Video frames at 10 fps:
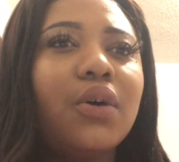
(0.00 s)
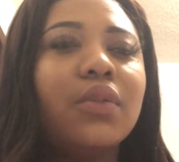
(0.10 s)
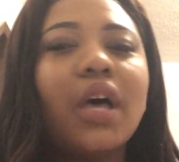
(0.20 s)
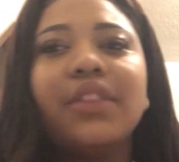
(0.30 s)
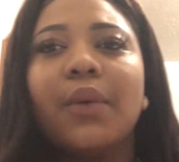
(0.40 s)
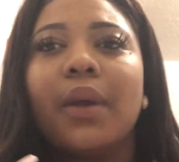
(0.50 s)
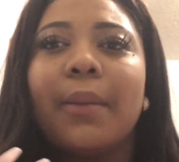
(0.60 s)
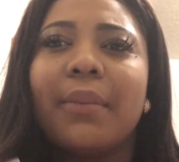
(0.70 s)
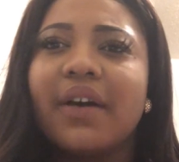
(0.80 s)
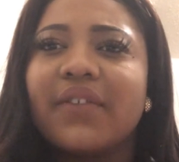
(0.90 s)
thought they were
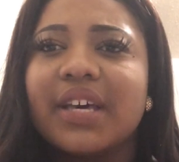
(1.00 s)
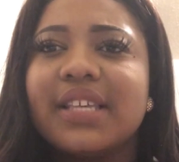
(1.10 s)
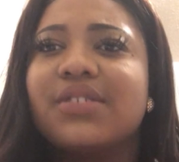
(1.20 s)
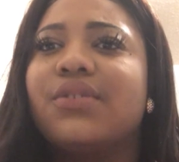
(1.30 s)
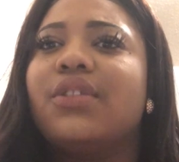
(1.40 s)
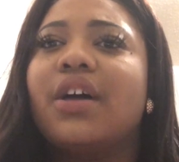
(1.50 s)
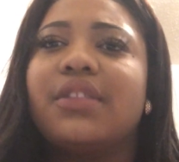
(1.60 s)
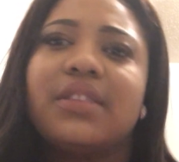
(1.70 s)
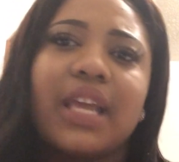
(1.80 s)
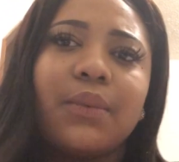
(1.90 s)
above us or thought
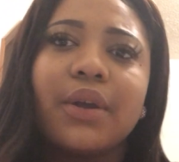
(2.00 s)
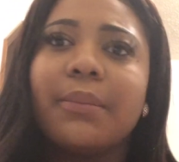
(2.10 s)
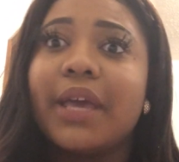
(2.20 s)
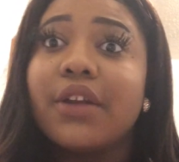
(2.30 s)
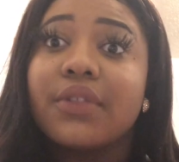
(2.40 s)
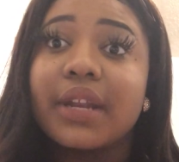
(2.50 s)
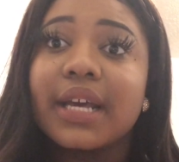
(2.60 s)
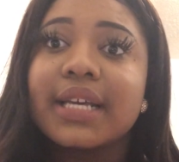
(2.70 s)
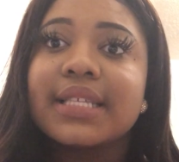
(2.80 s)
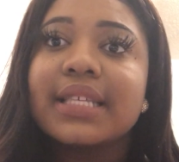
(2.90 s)
that they were better than
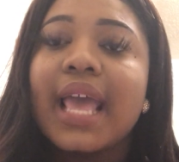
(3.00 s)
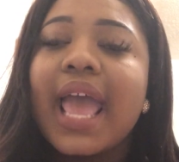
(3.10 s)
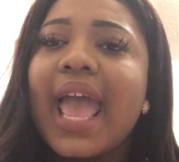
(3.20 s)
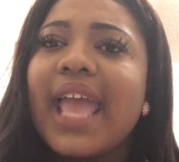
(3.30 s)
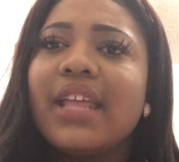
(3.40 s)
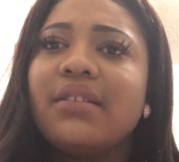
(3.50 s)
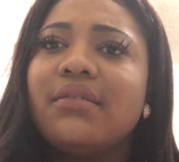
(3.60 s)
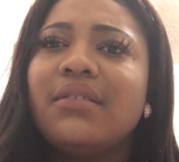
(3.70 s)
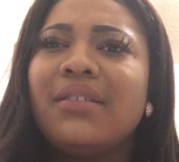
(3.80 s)
us. And,